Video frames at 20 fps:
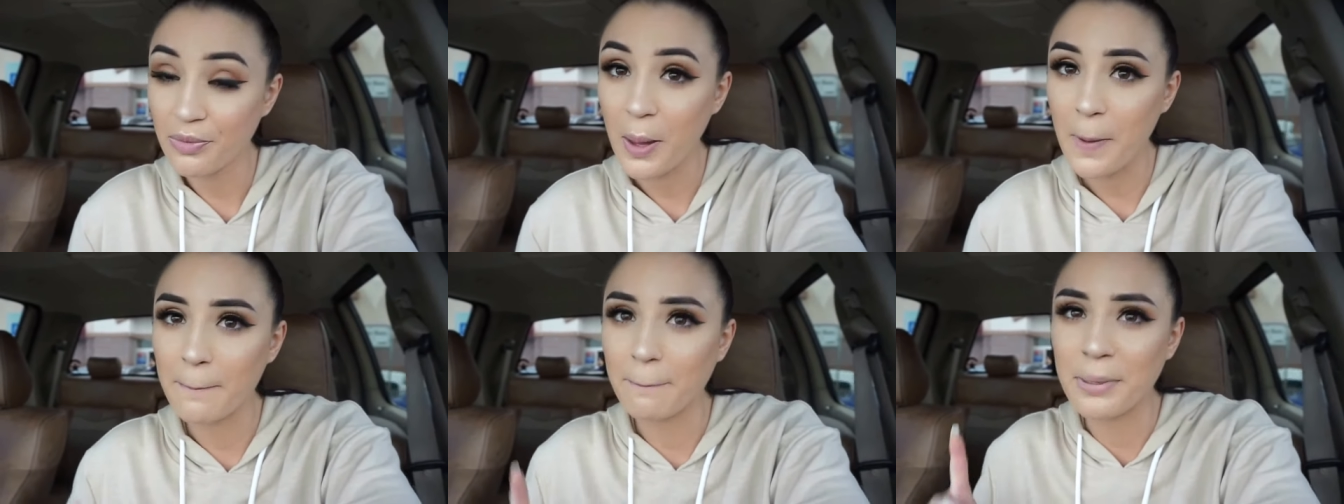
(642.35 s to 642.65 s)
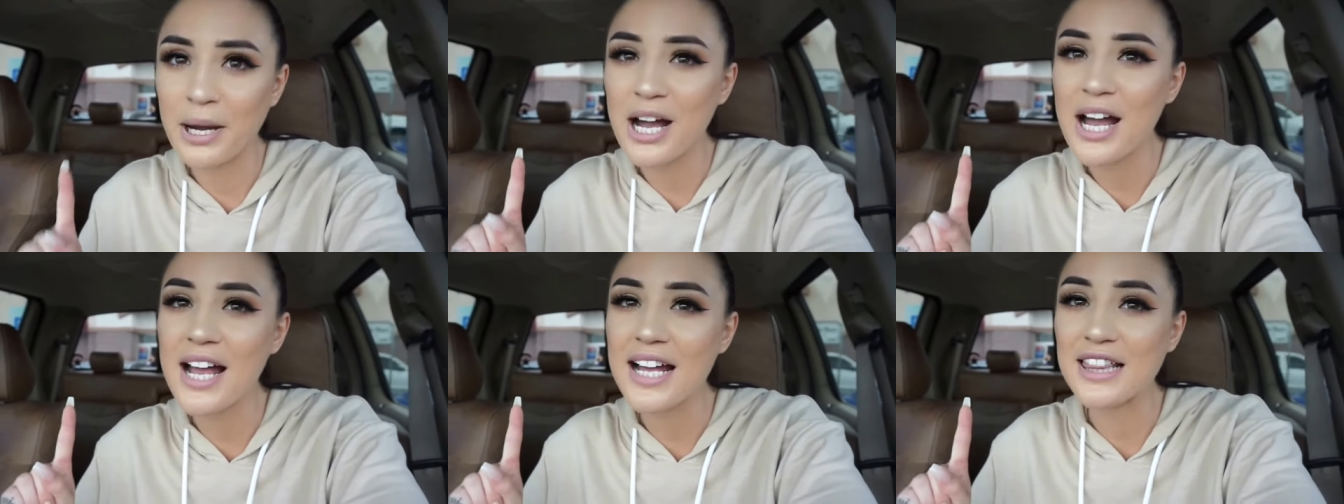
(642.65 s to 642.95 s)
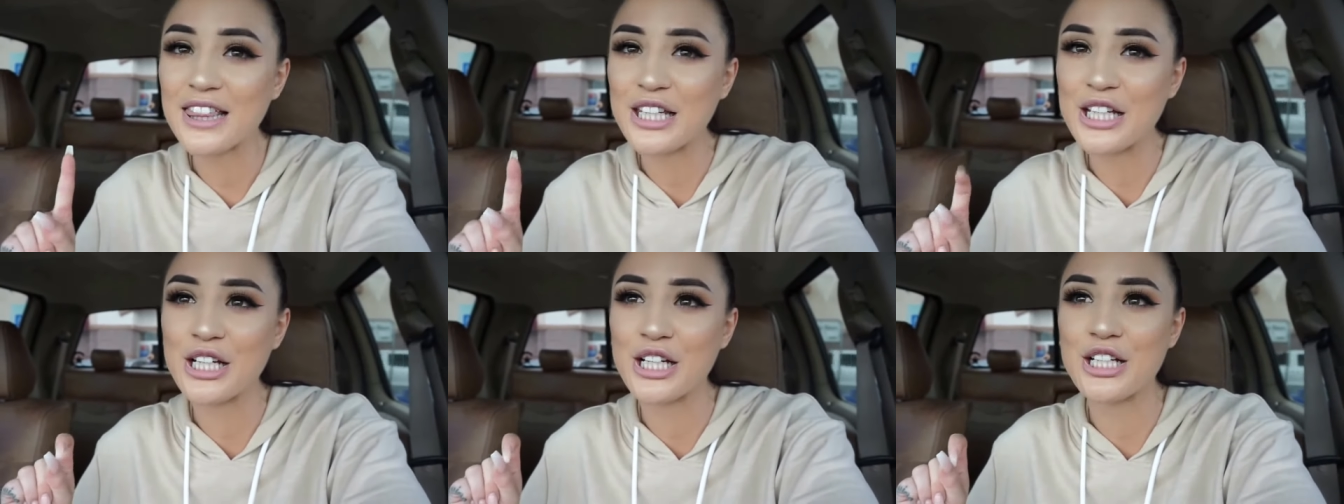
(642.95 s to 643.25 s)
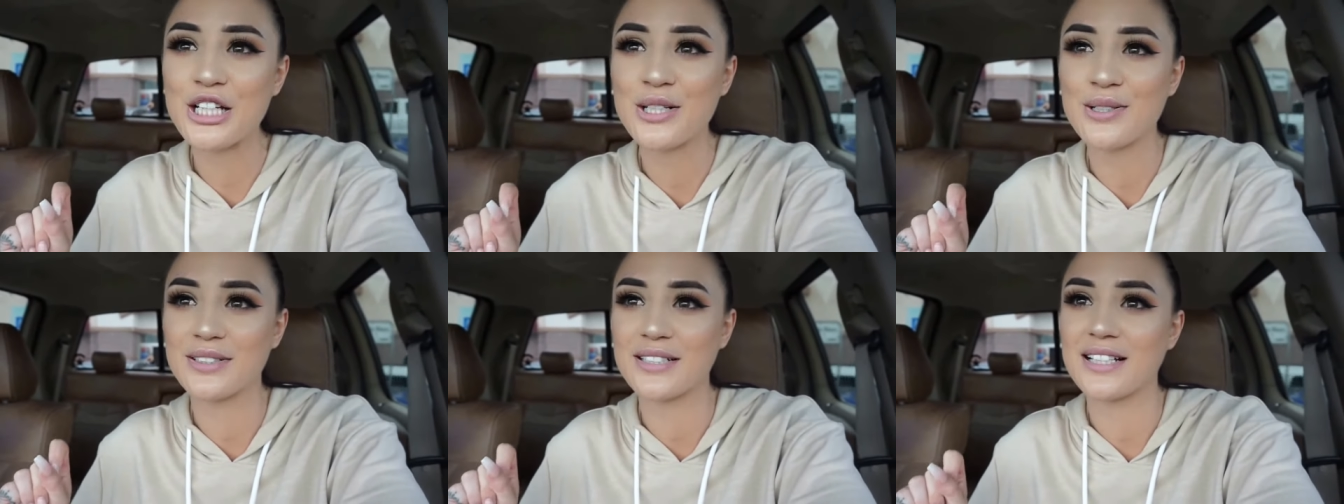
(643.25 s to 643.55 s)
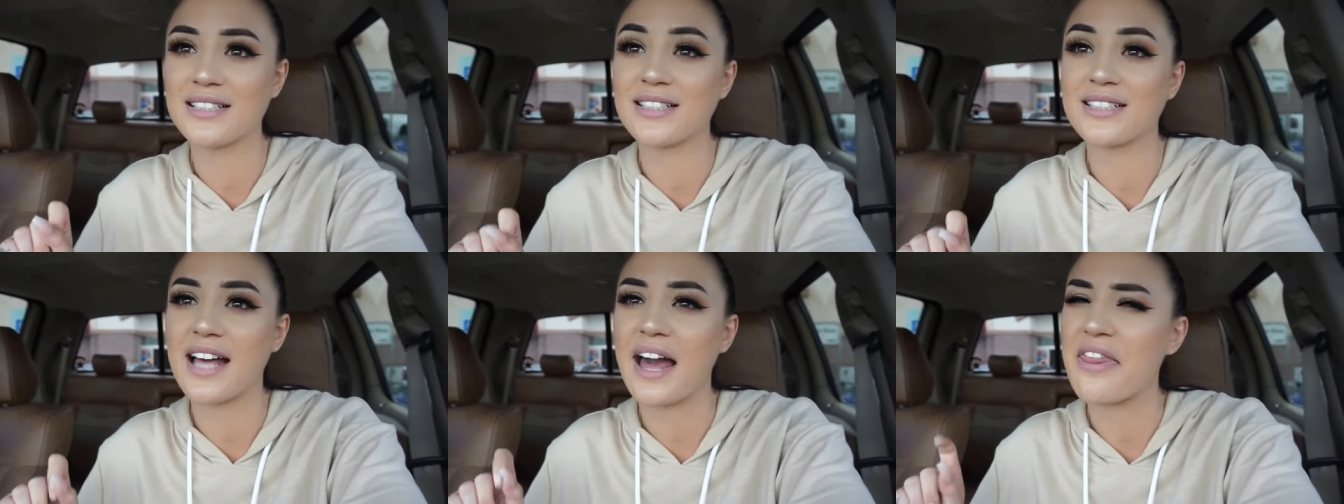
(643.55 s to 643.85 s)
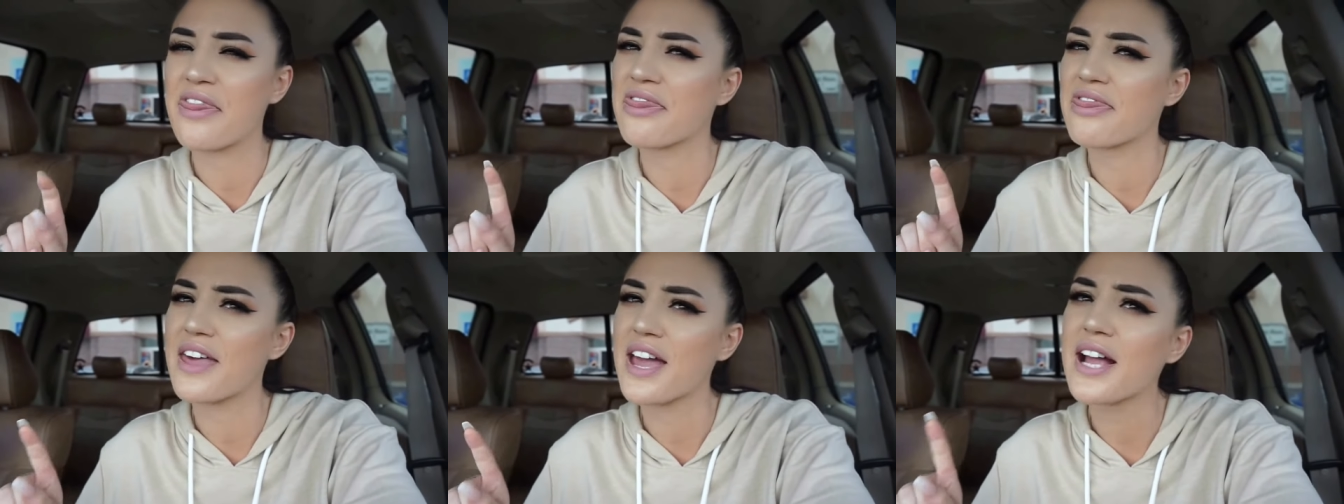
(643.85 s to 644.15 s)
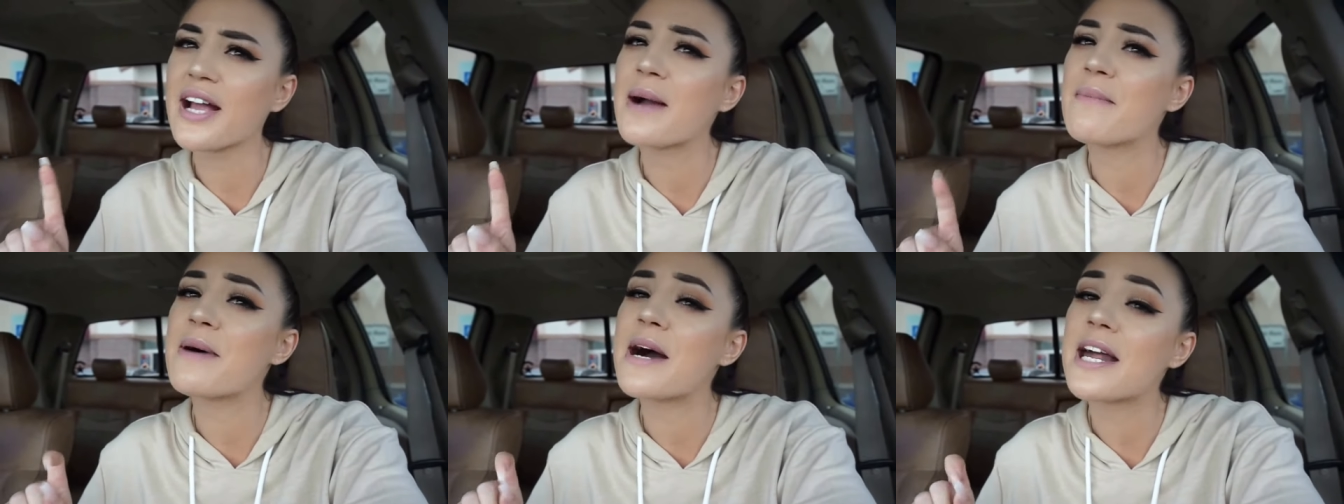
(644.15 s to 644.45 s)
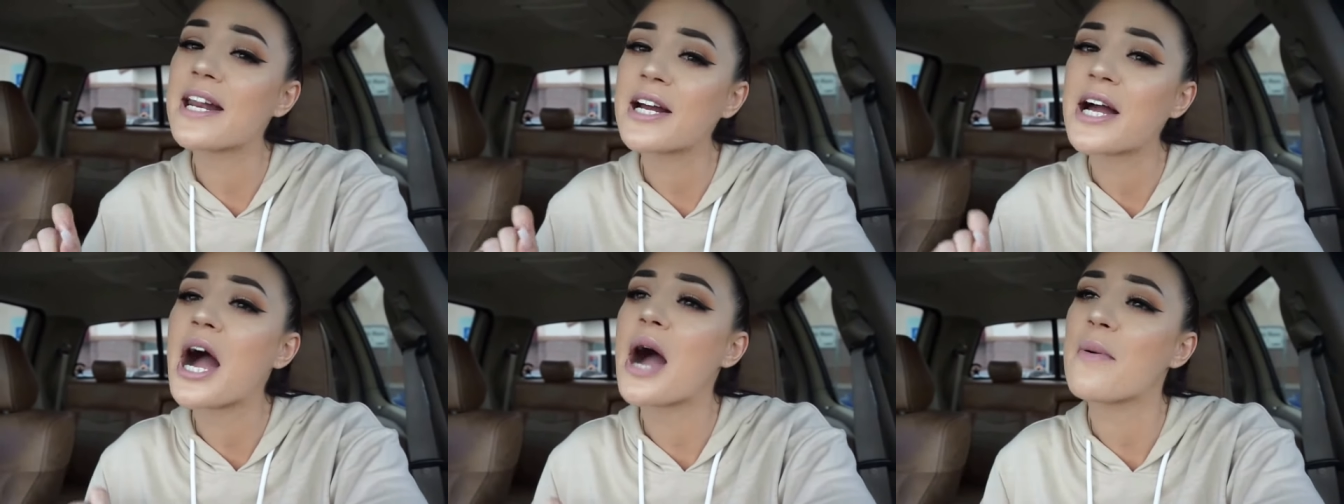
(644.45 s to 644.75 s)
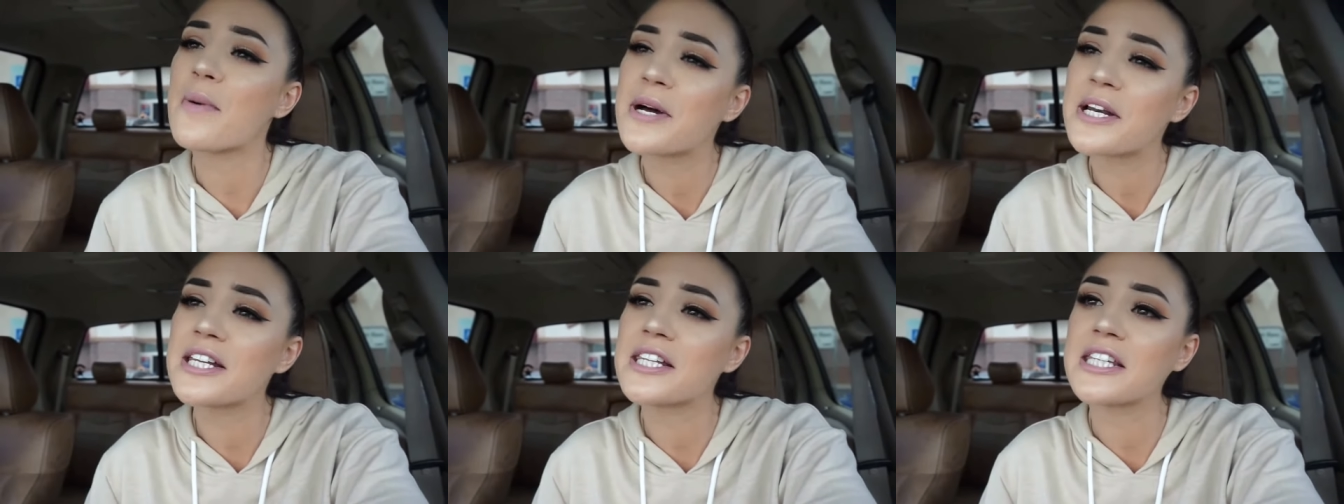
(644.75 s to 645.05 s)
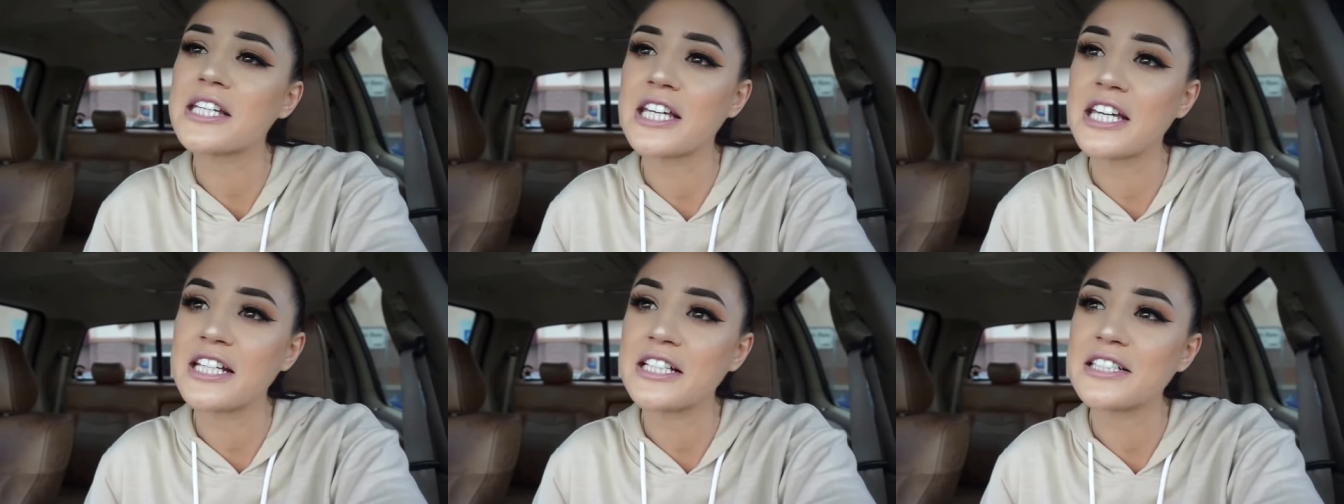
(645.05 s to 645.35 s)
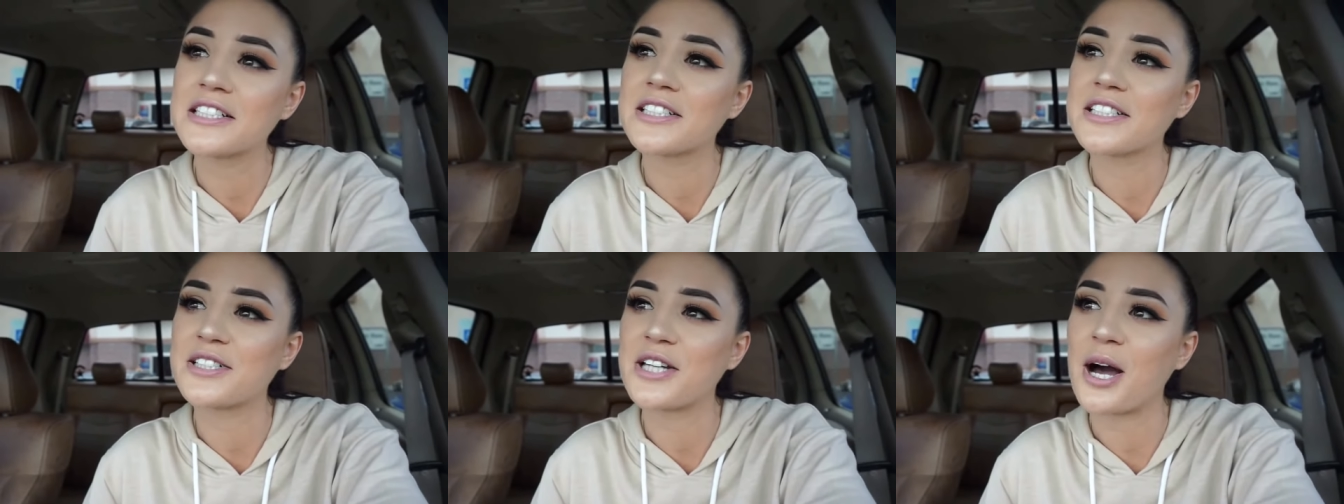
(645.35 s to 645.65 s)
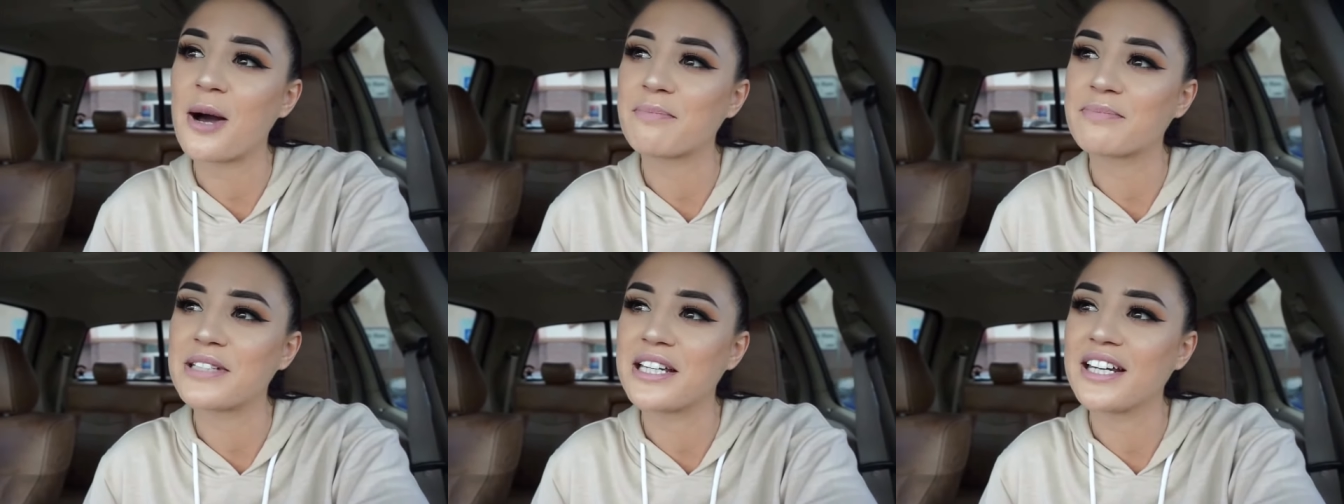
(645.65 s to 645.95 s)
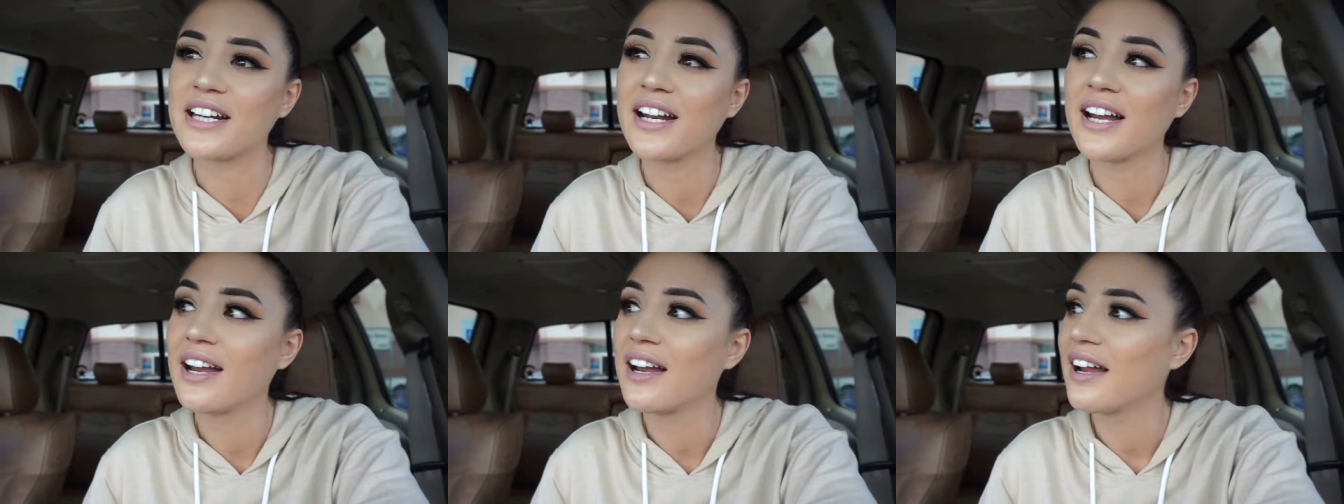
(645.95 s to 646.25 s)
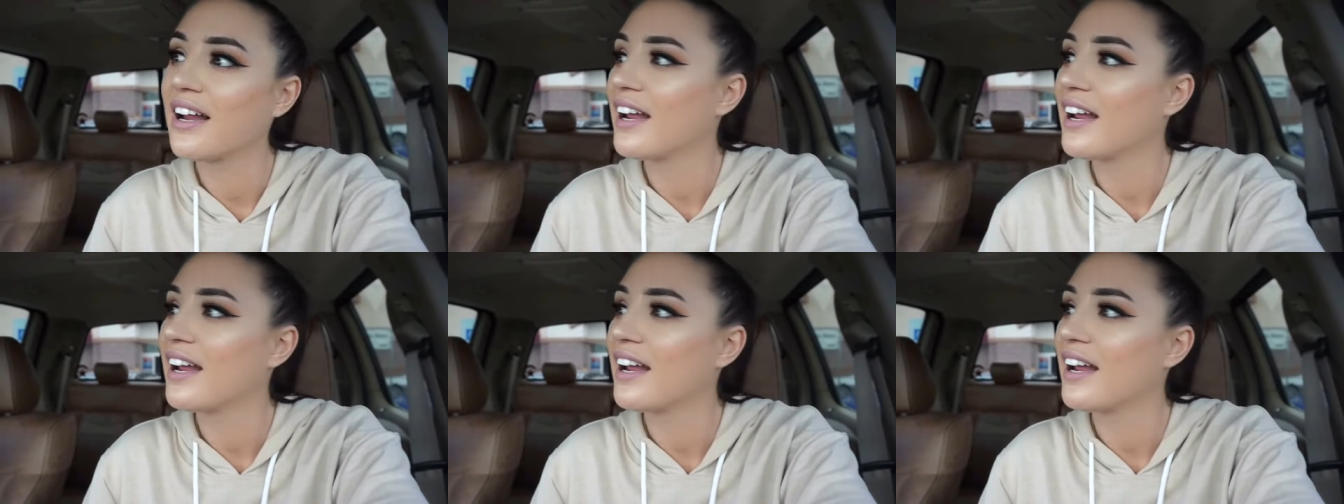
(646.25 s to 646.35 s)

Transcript: But the good news is, is I think I might have got one of the kittens adopted.